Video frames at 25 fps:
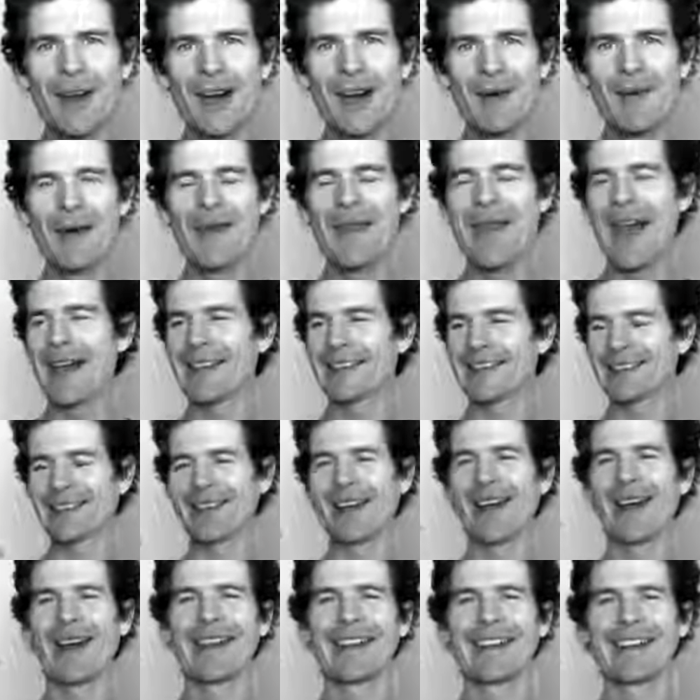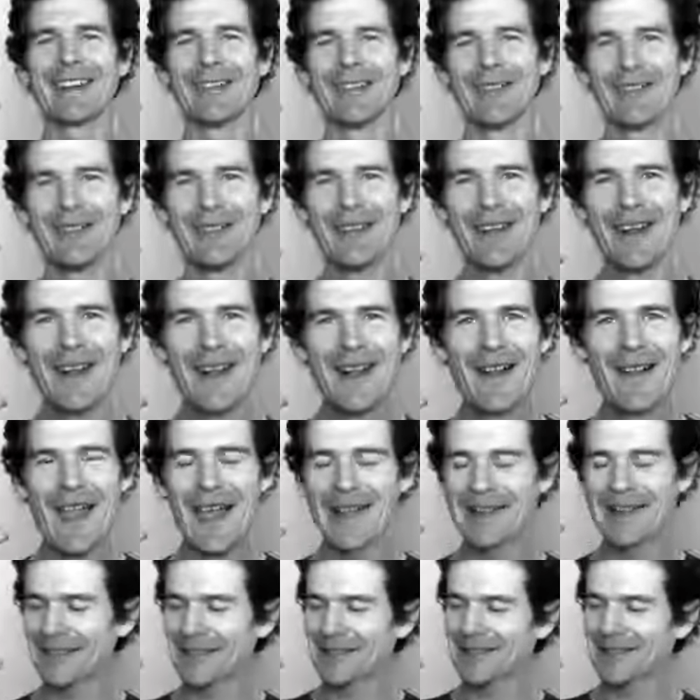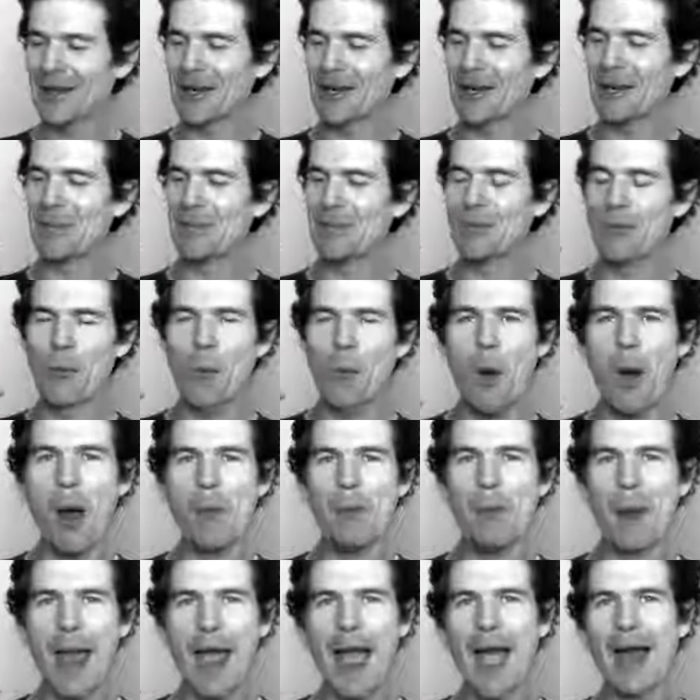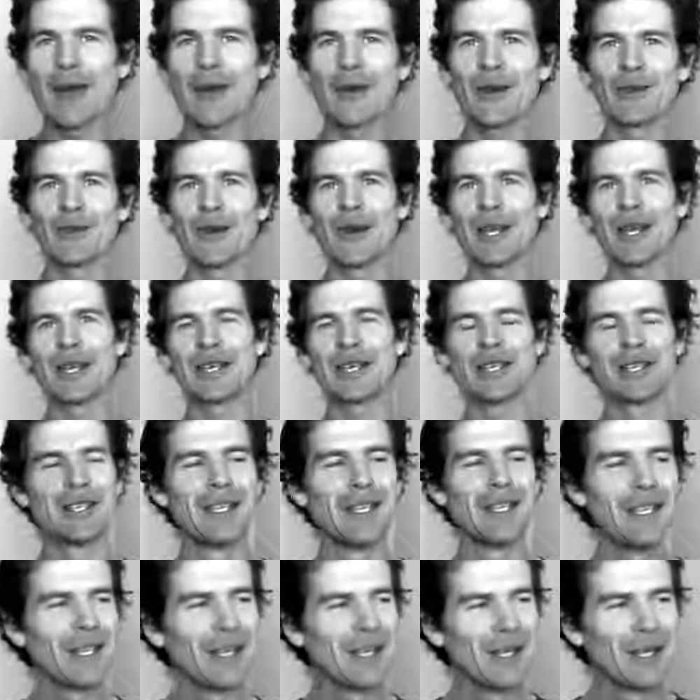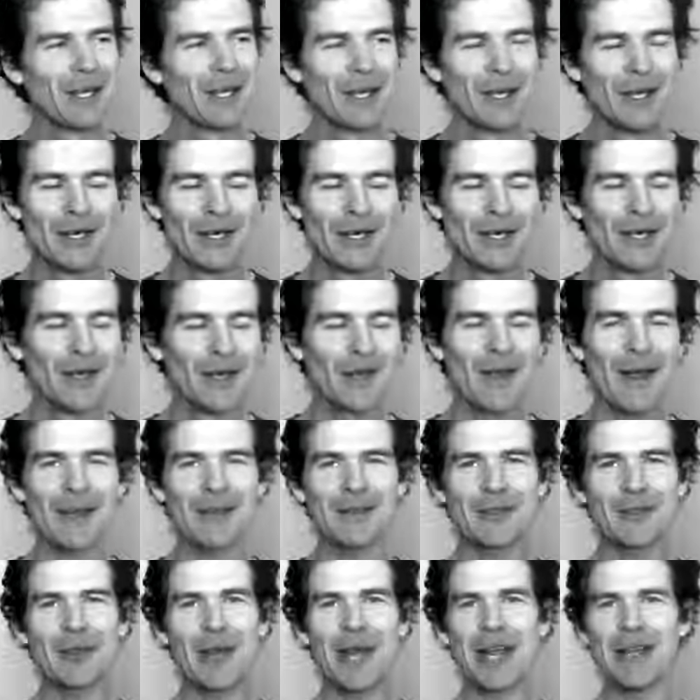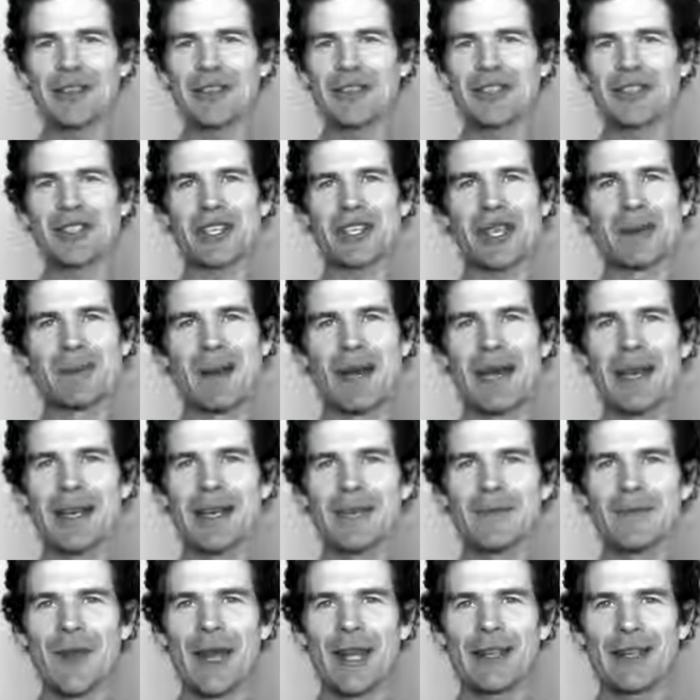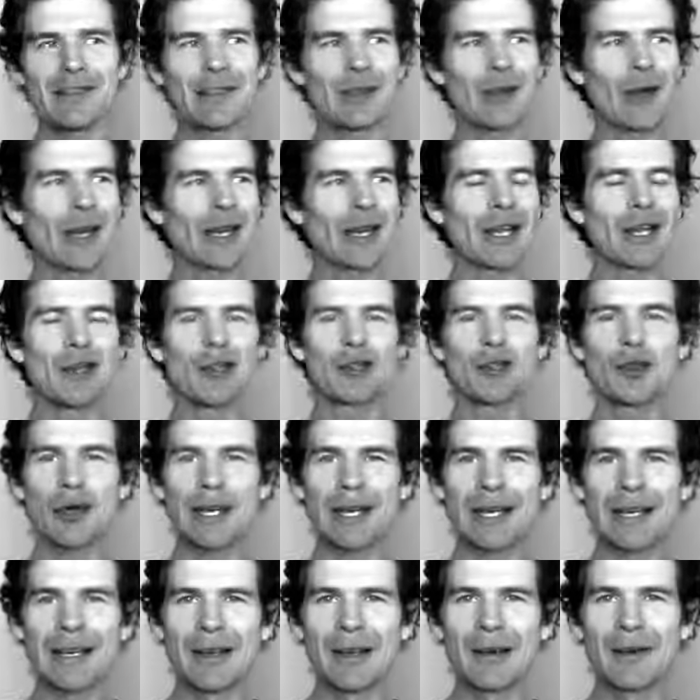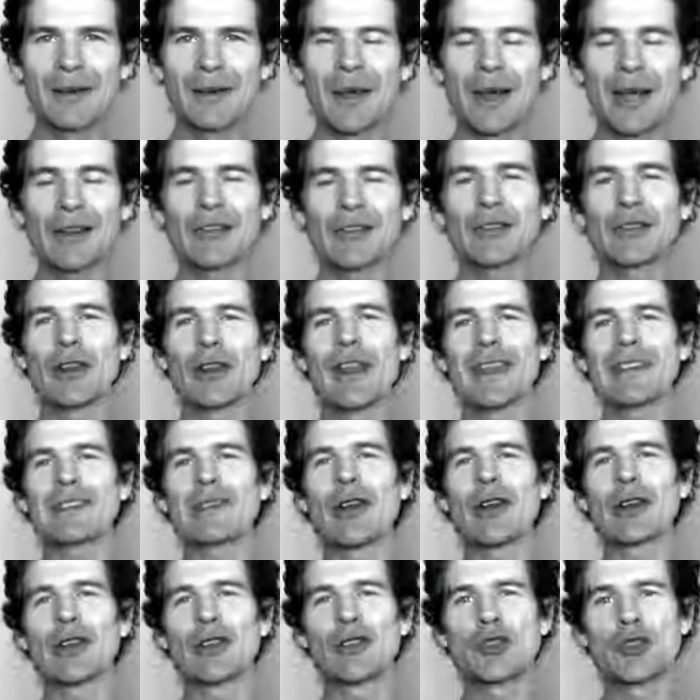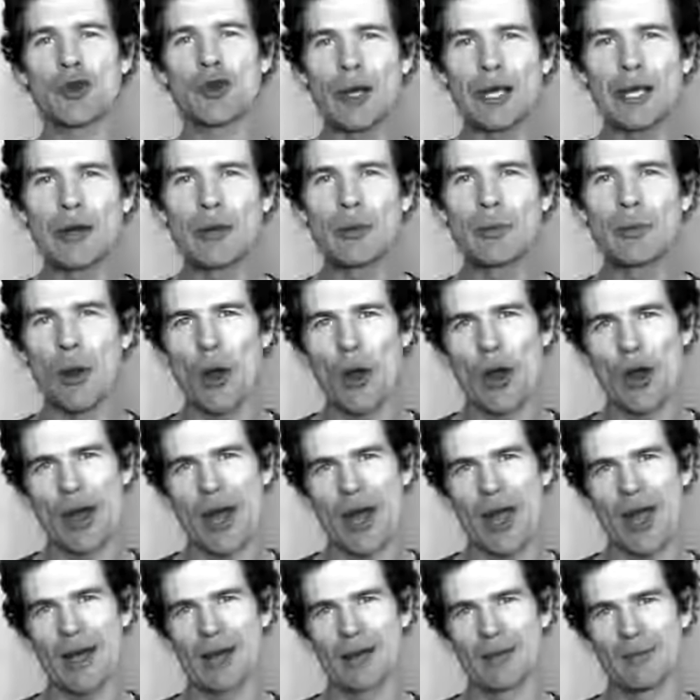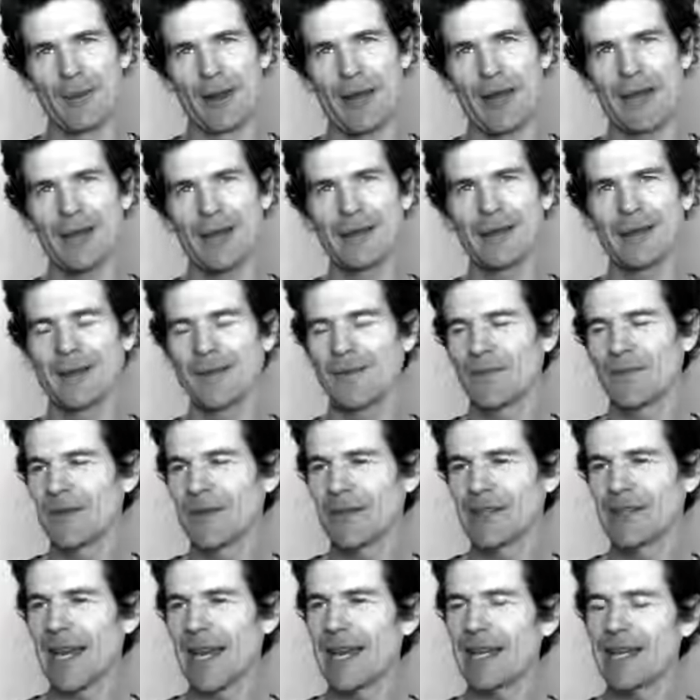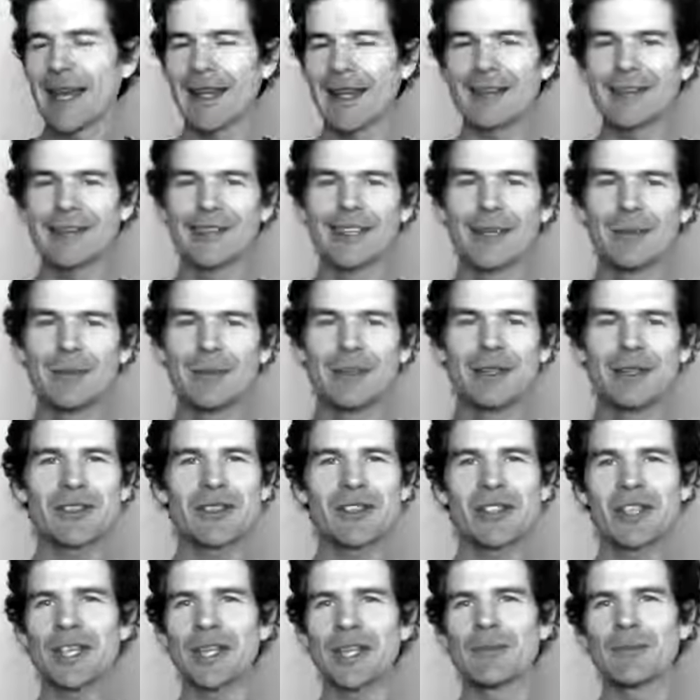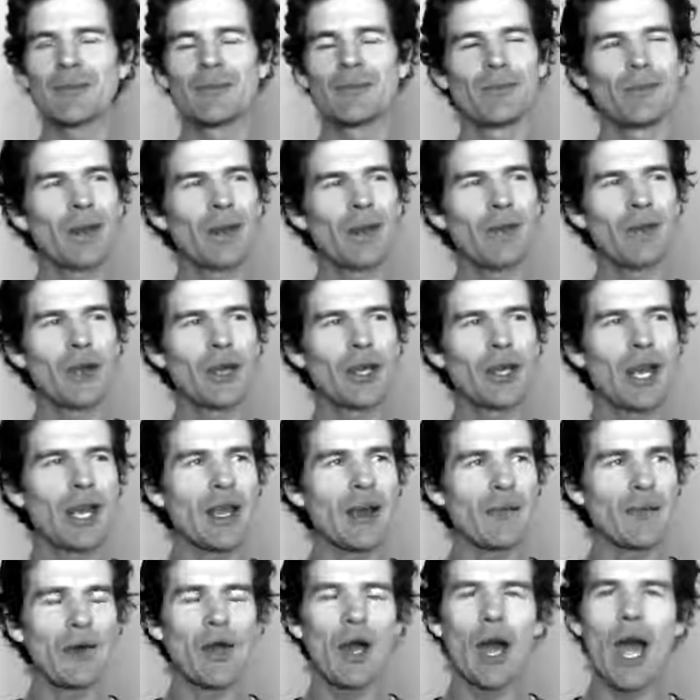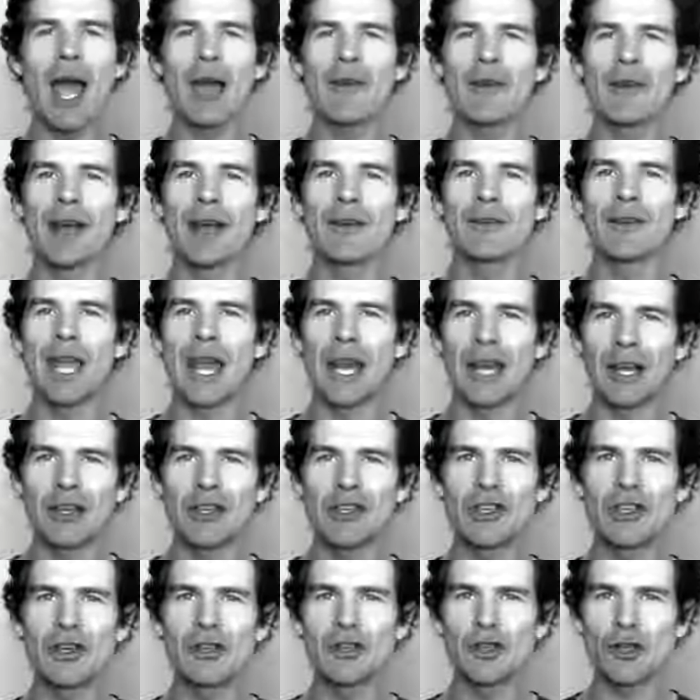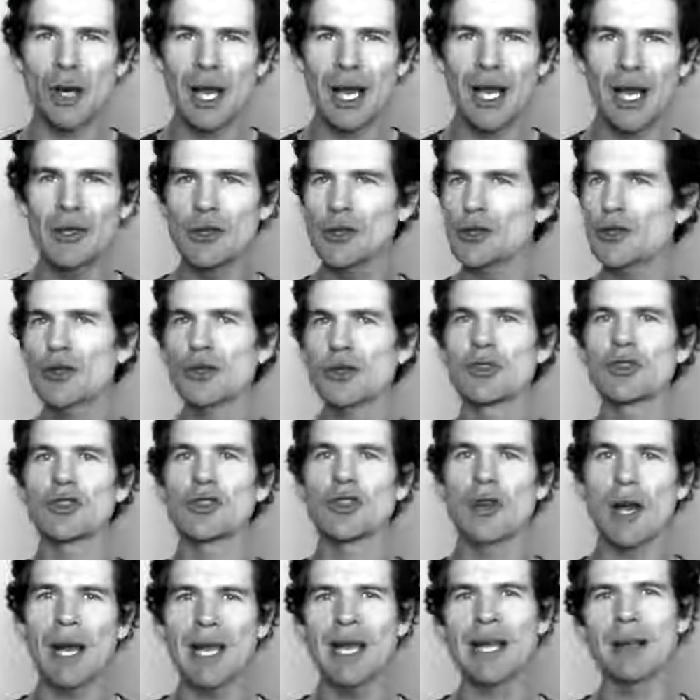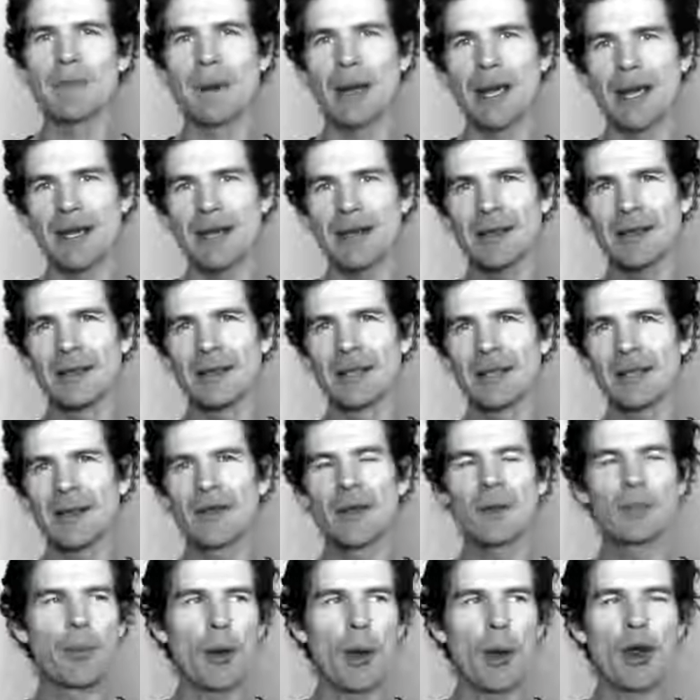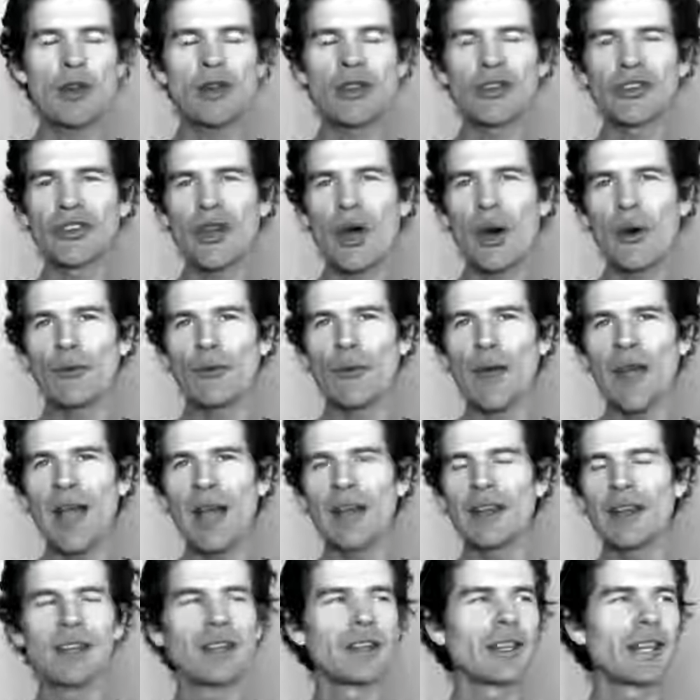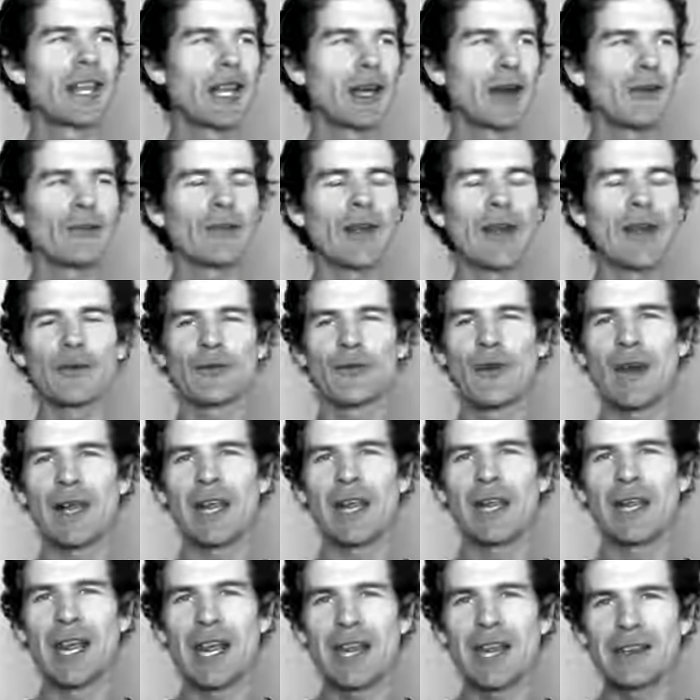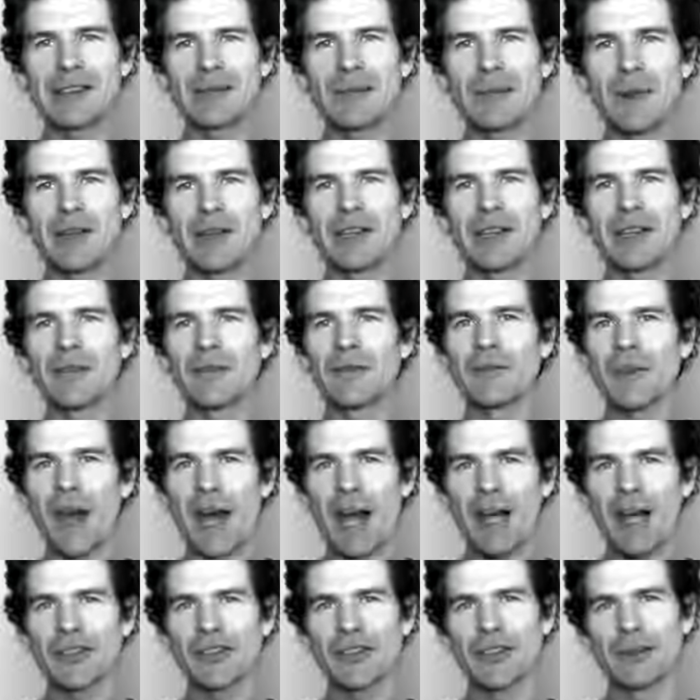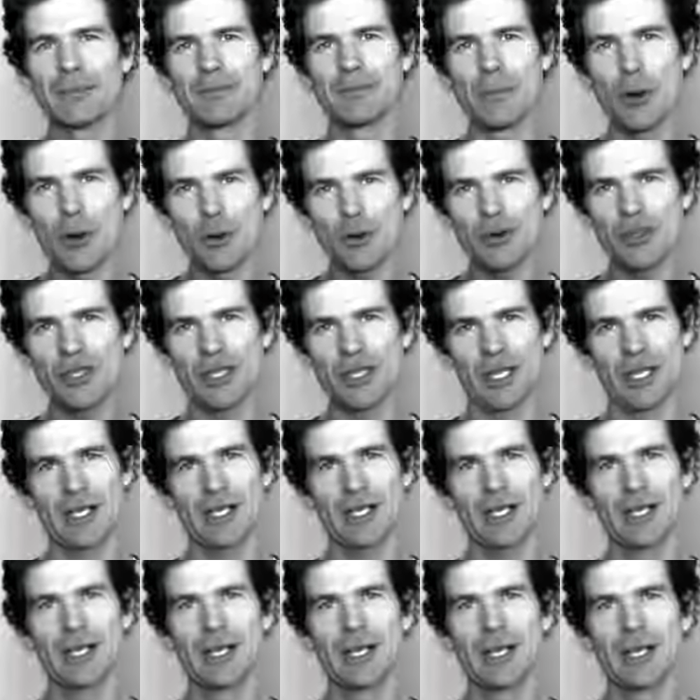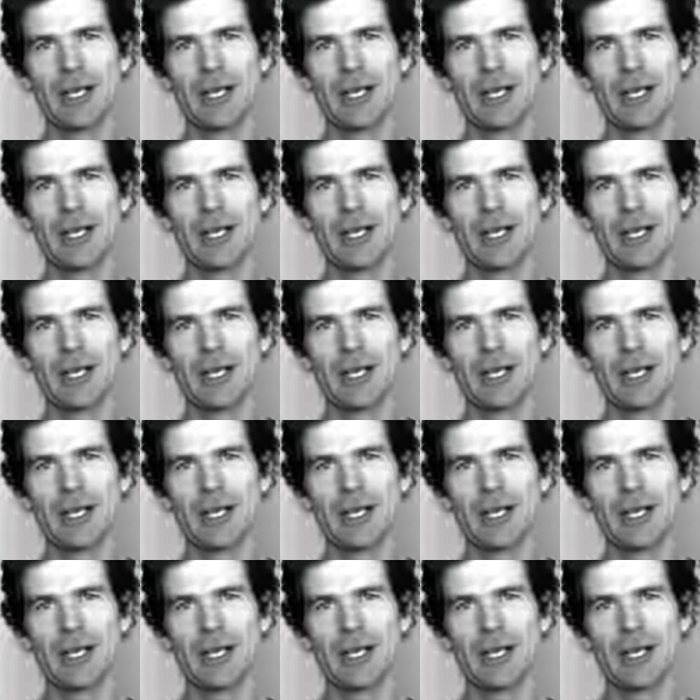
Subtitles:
I mean, that's just like a white powder fucking, that's crazy shit, man. That's like adrenaline, that's like adrenal burnout, man. You take that stimulant shit. If you don't have enough energy to train, you shouldn't train, man. You burn yourself out. Get off that fucking intermittent fasting bullshit.